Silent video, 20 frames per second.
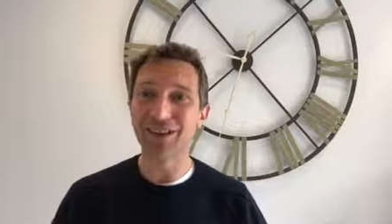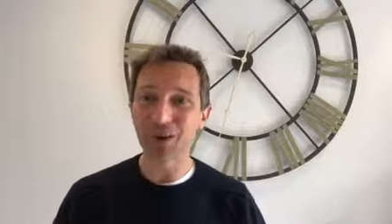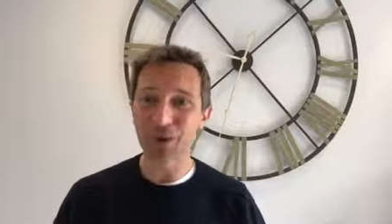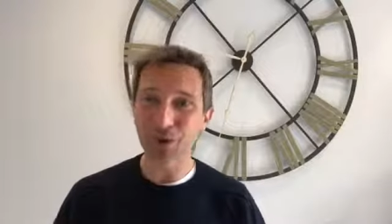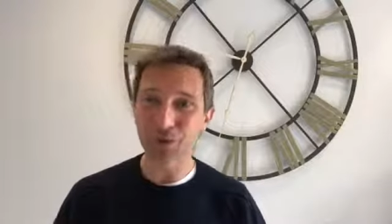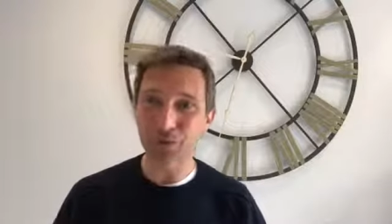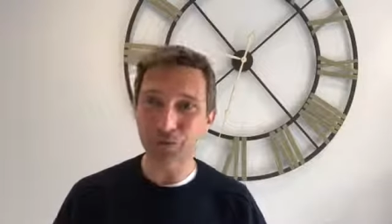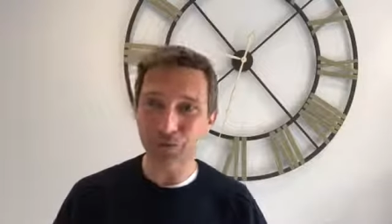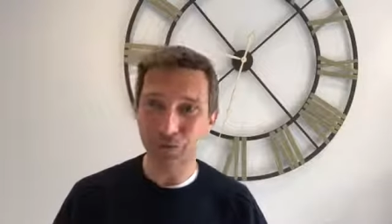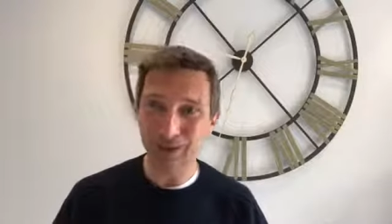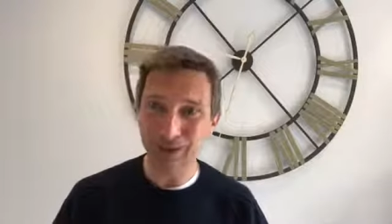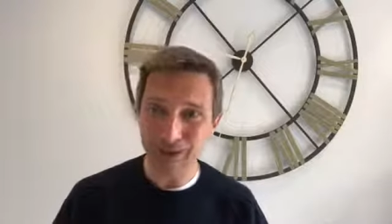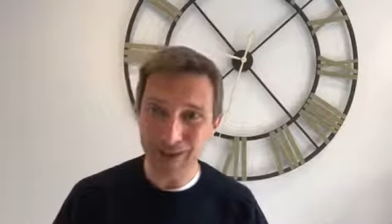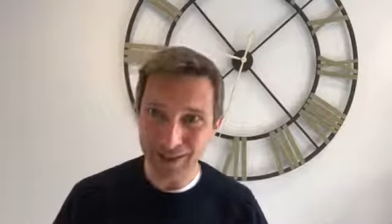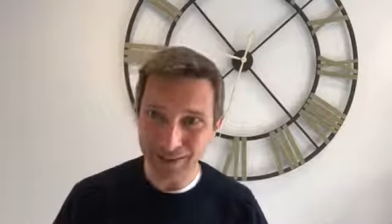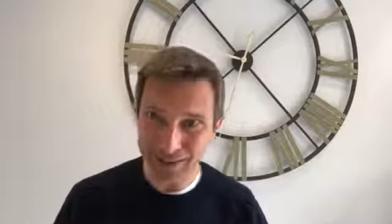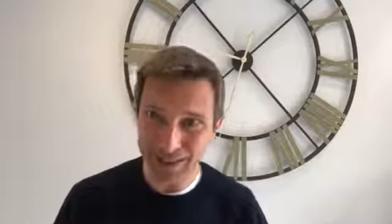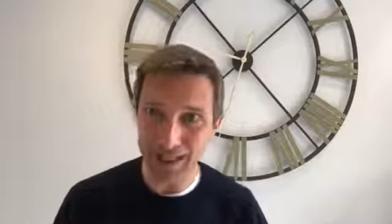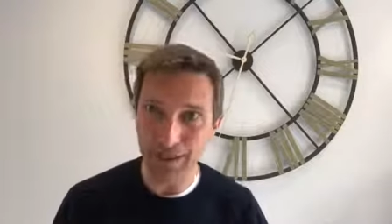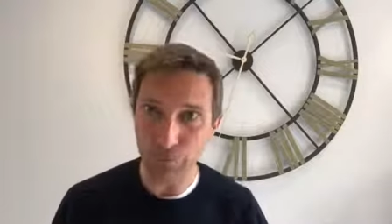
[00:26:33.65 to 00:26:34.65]
and
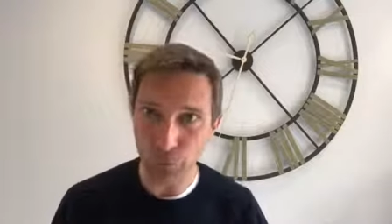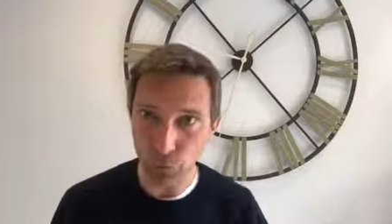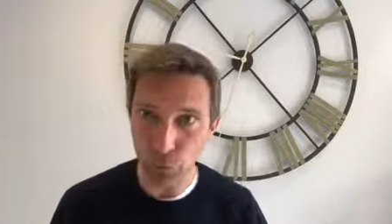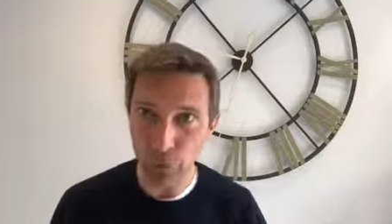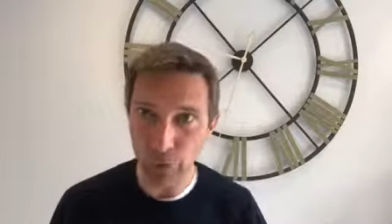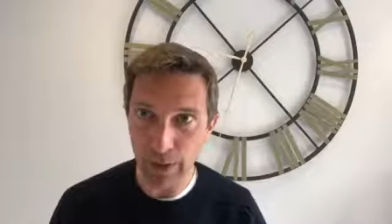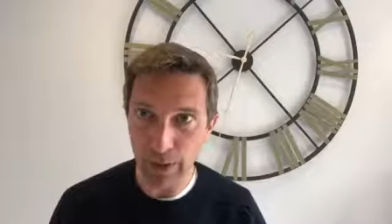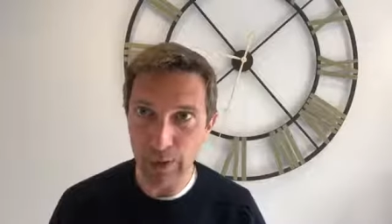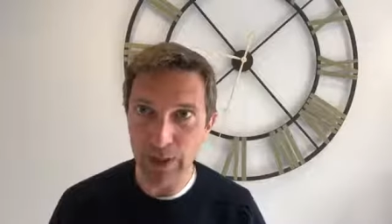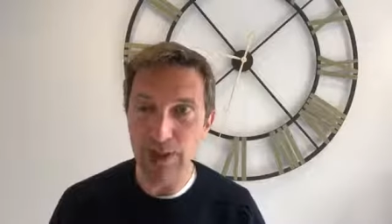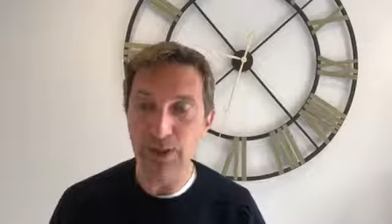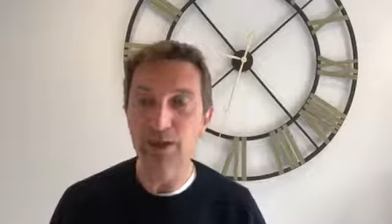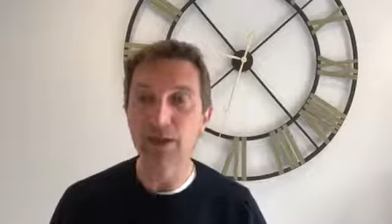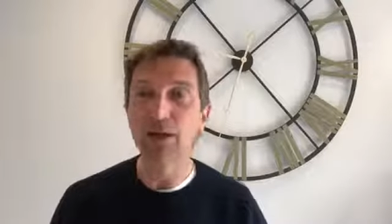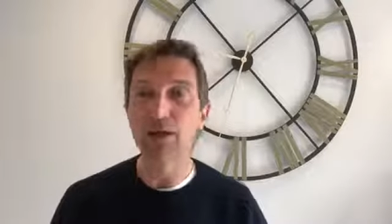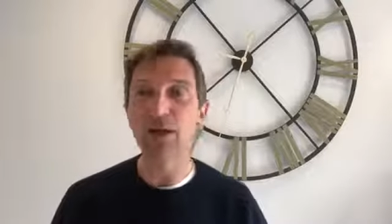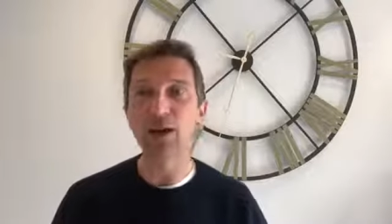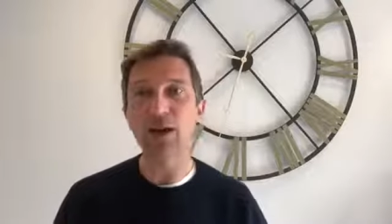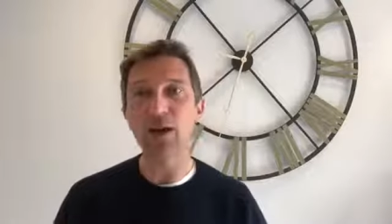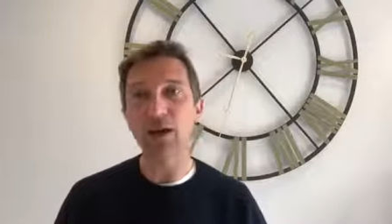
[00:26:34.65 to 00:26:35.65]
enslaved all the women,
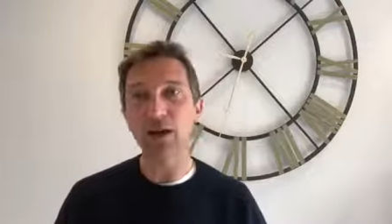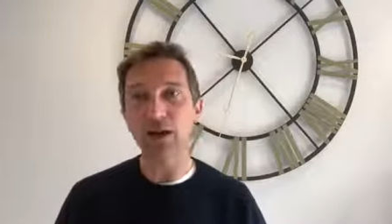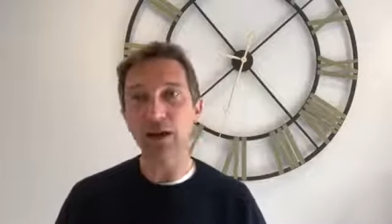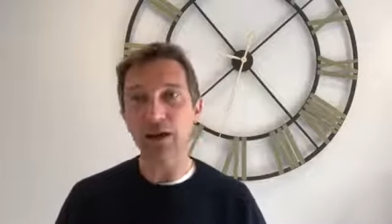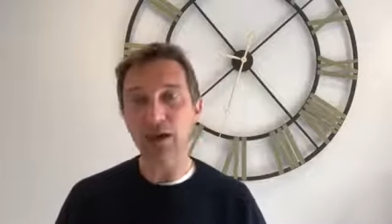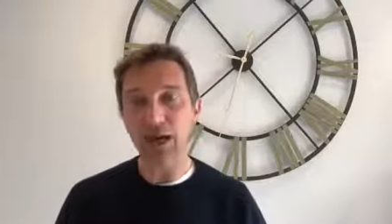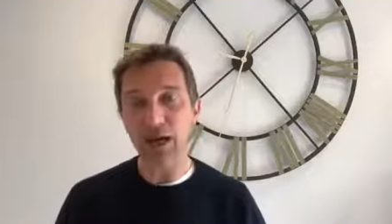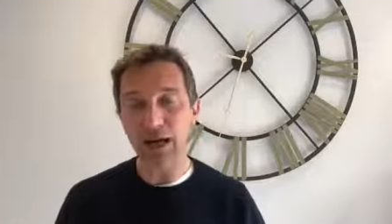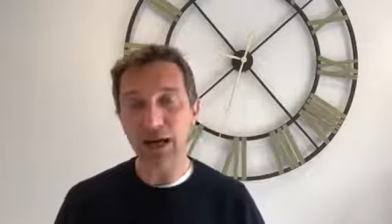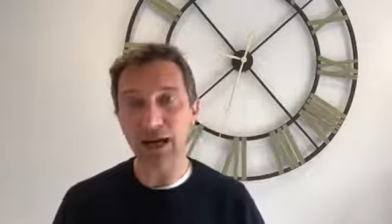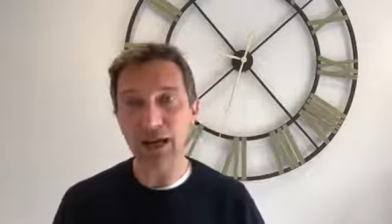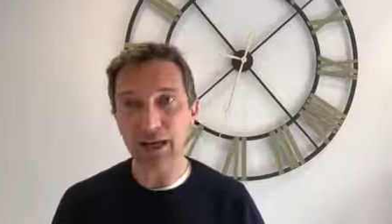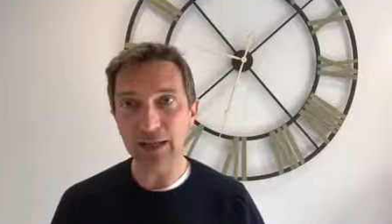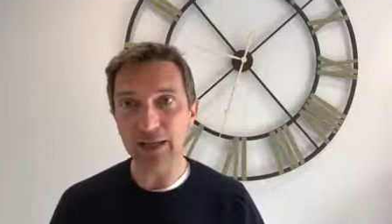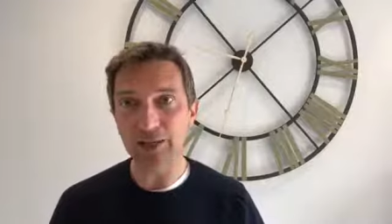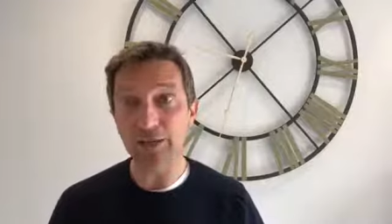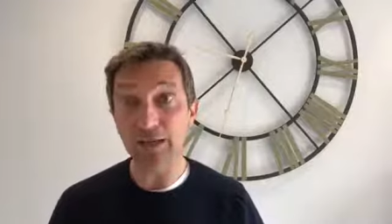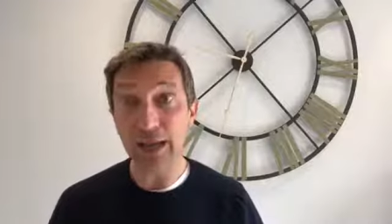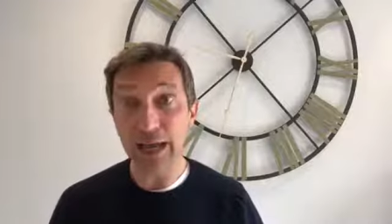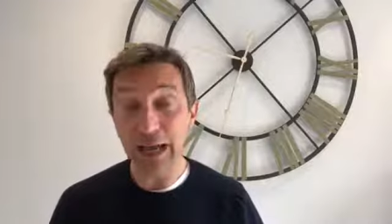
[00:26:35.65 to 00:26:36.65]

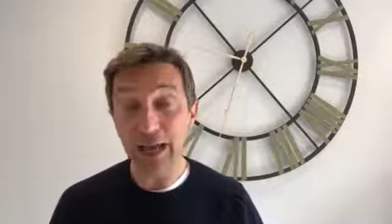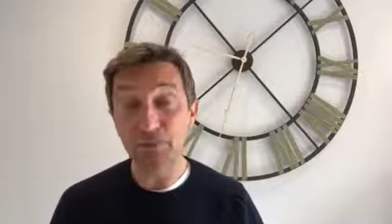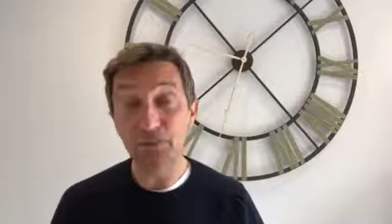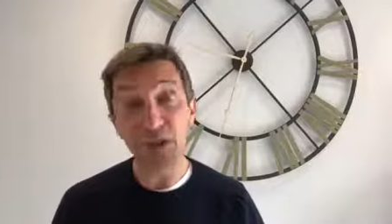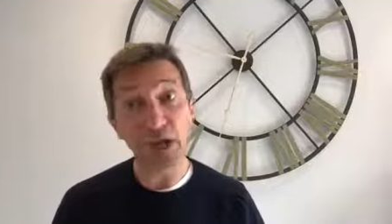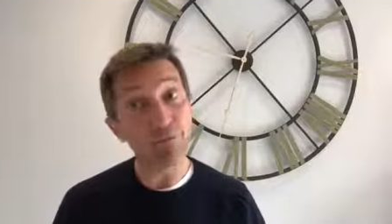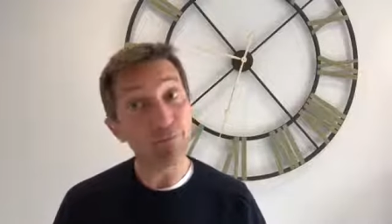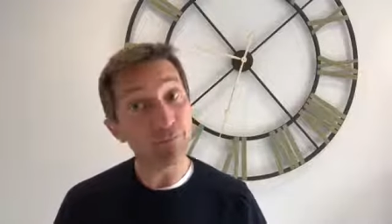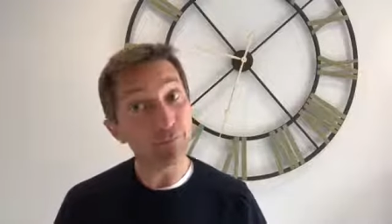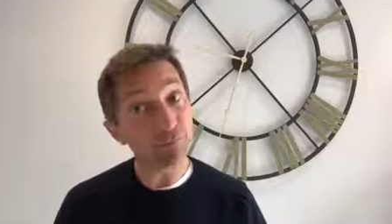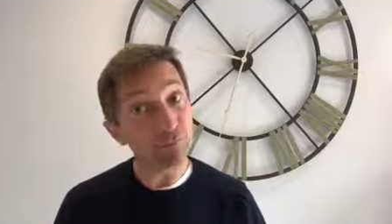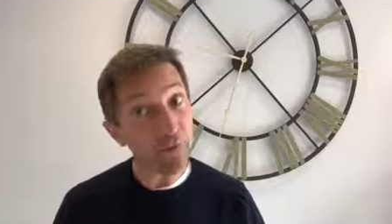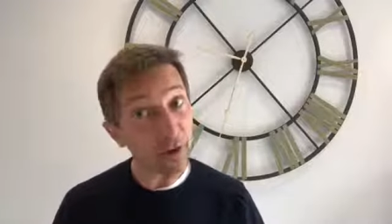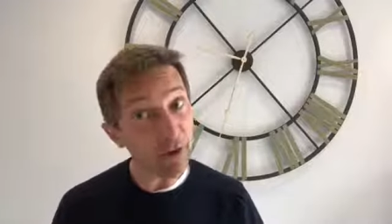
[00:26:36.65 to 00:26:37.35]
and they have done